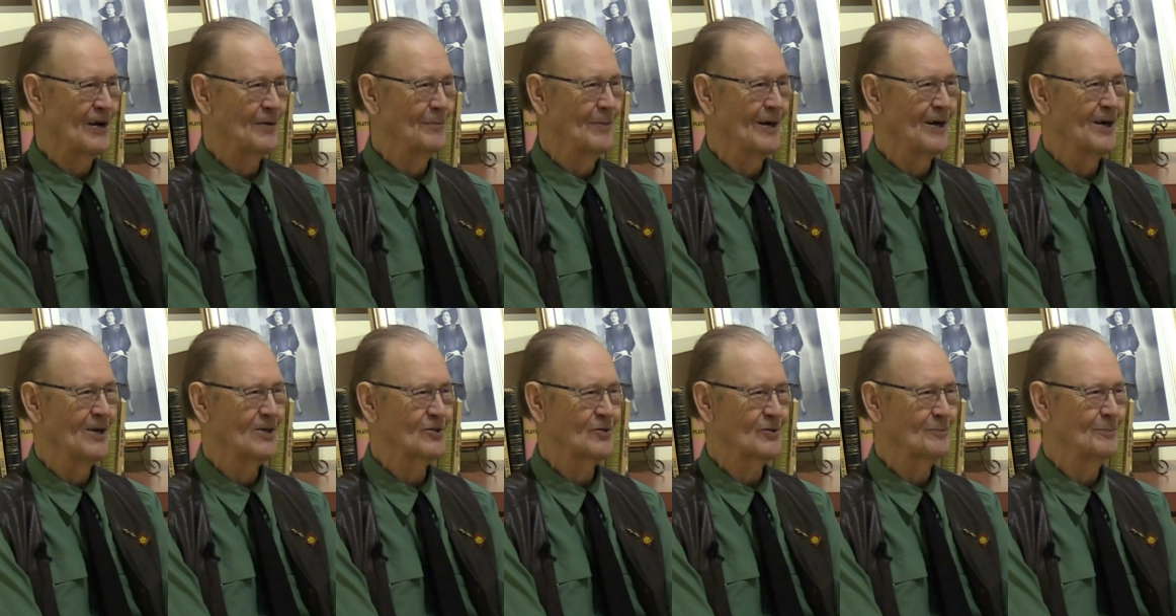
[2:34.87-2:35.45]

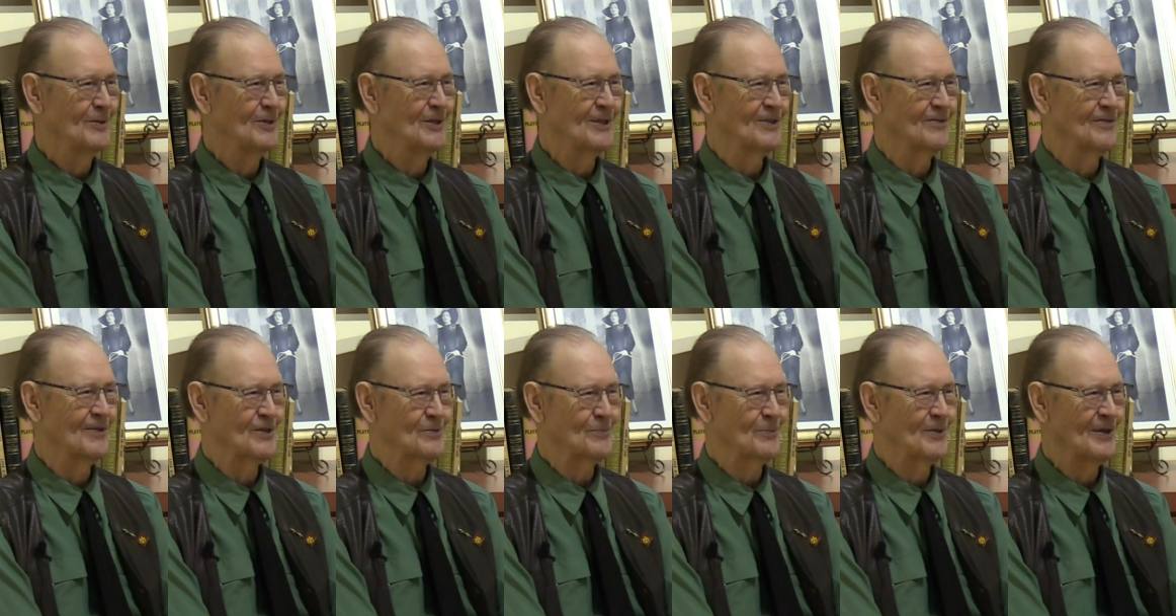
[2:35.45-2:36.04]
miles above
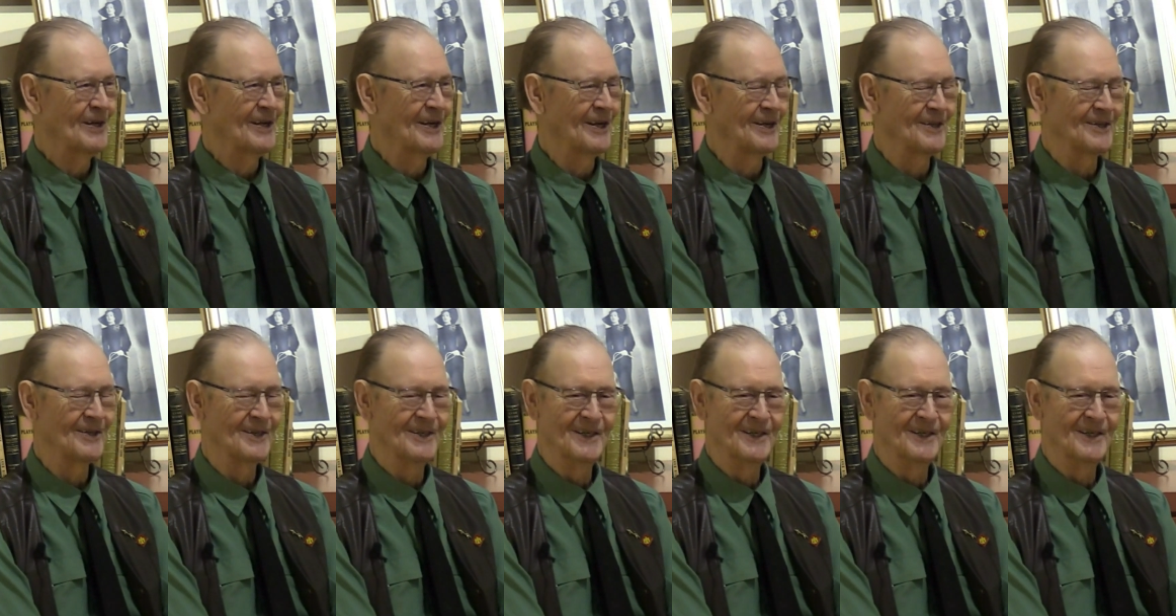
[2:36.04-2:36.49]
this planet.